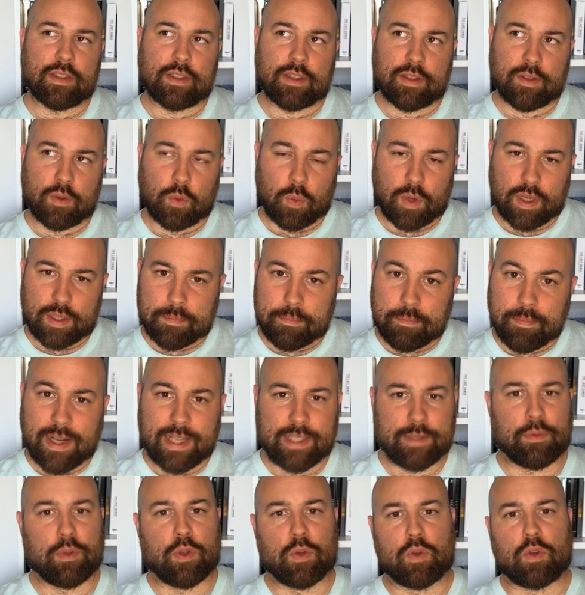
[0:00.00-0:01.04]
what might
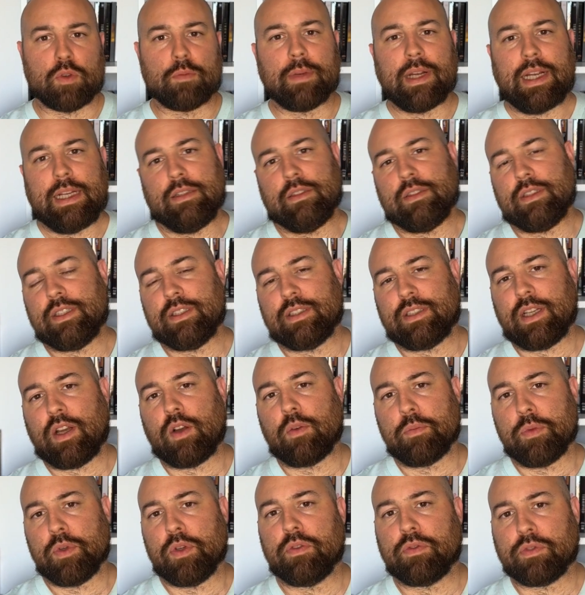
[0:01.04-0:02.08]
blow your mind is how
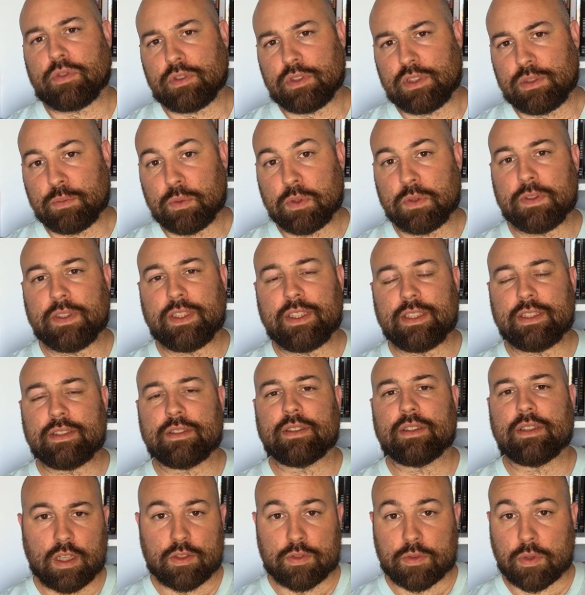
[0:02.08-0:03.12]
beautiful the movie is,
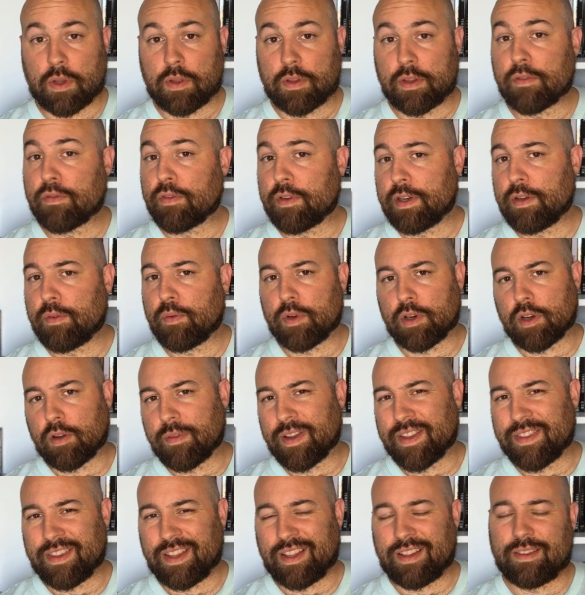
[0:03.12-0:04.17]
so I definitely
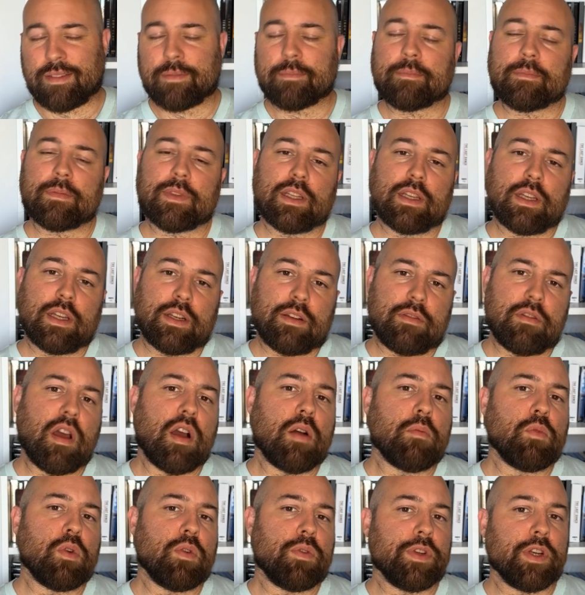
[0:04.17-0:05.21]
recommend that. Now
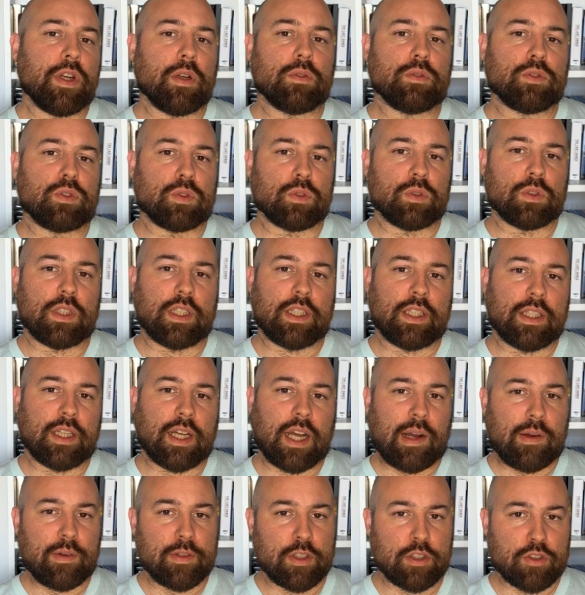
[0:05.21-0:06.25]
moving on to the
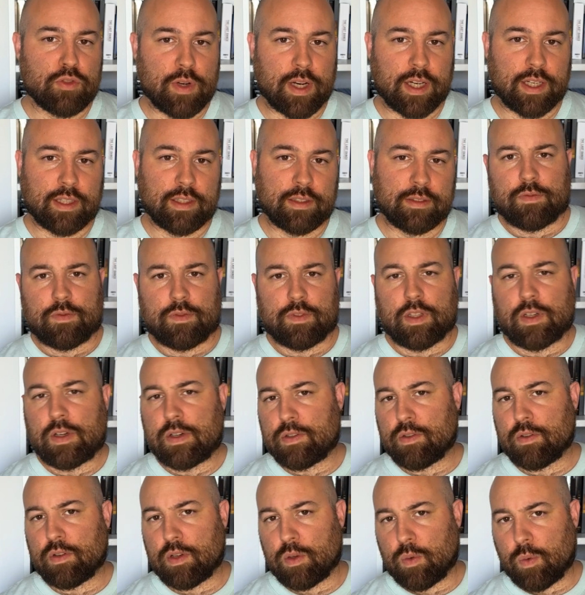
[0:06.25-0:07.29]
audio track, there
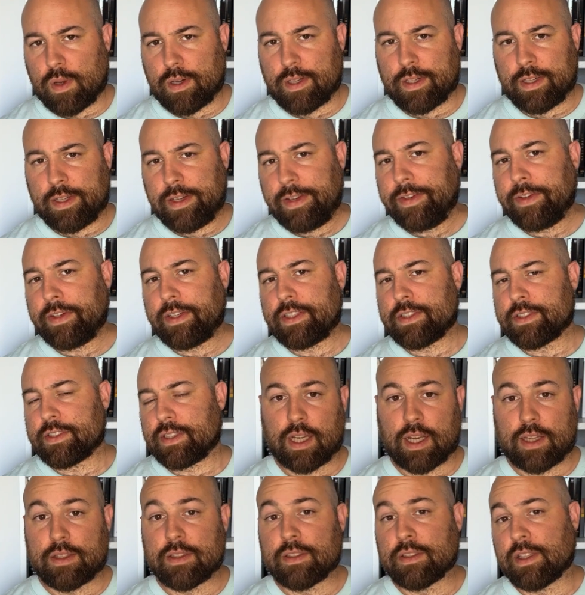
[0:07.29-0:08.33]
is only one in English,
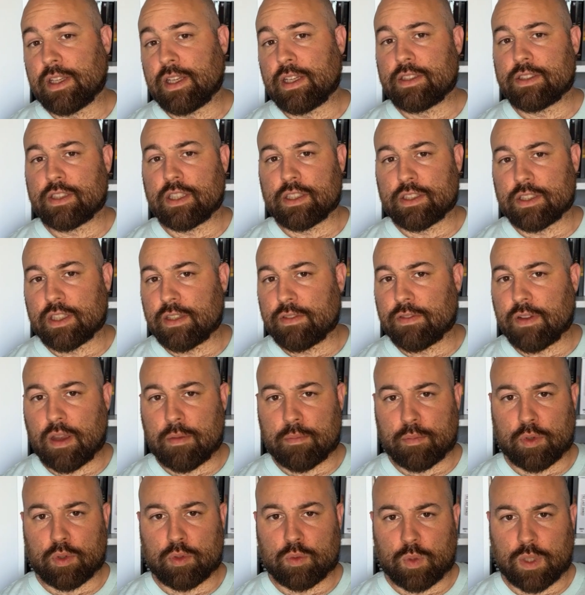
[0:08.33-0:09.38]
a DTH HD
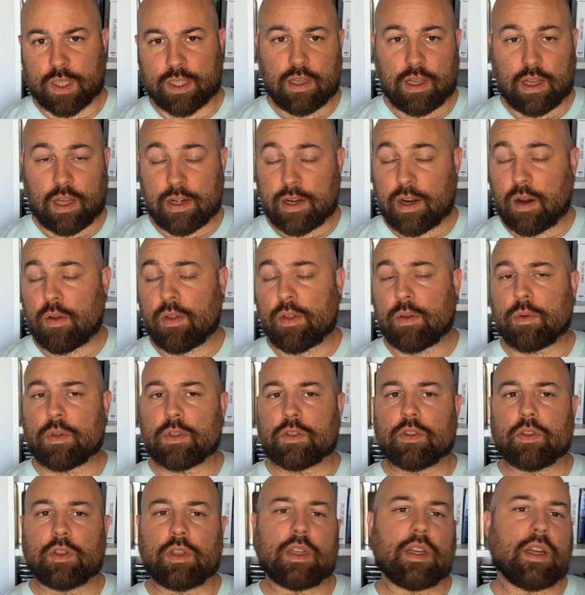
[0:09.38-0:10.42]
5.1. And now that we're
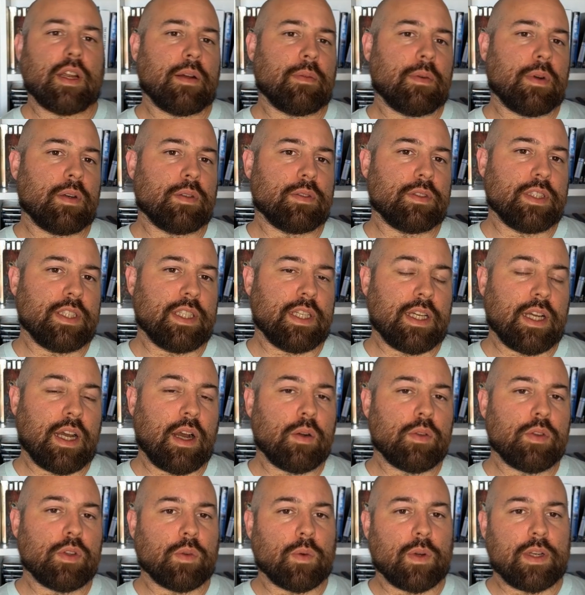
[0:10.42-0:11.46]
talking about the
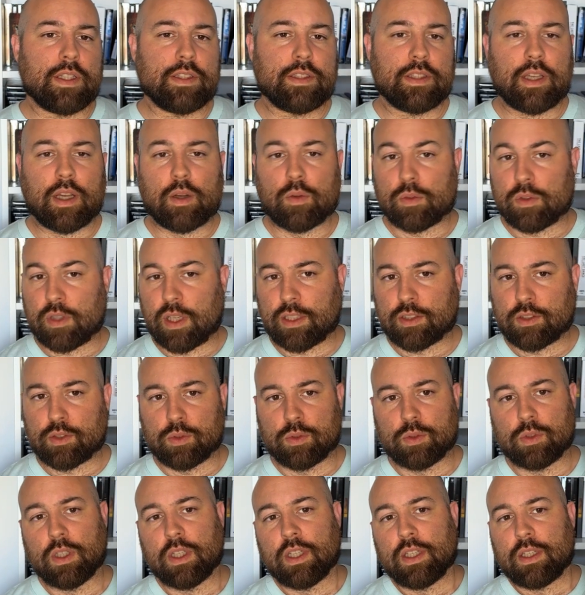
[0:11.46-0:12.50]
audio quality, I would like
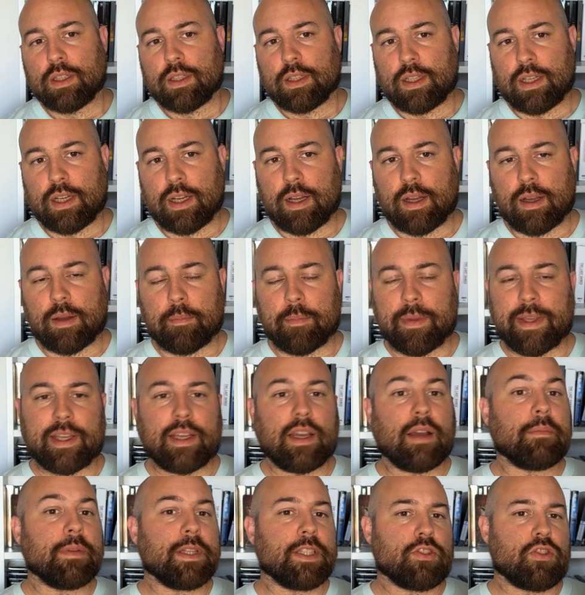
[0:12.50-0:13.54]
to make a
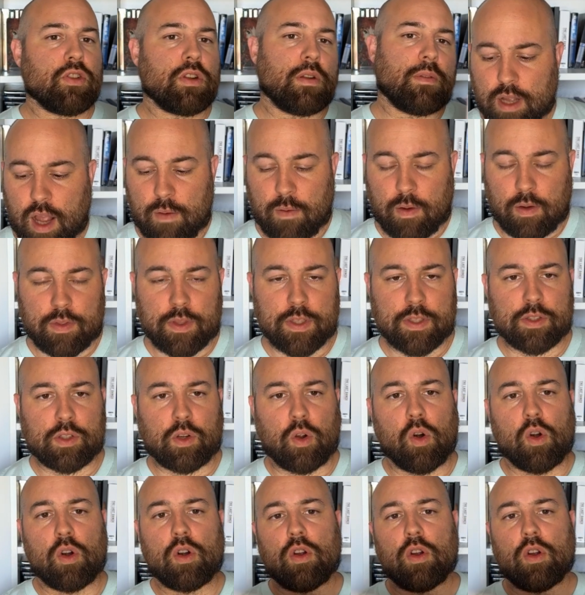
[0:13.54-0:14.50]
mention about the score